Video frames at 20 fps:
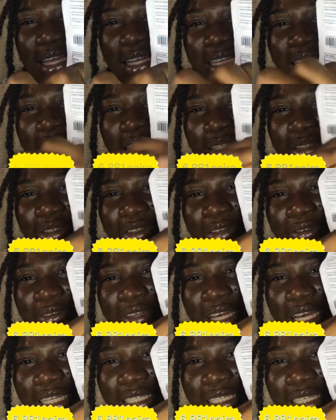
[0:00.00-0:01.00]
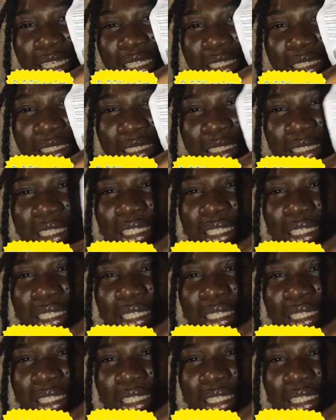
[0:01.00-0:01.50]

I don't know if you guys can see,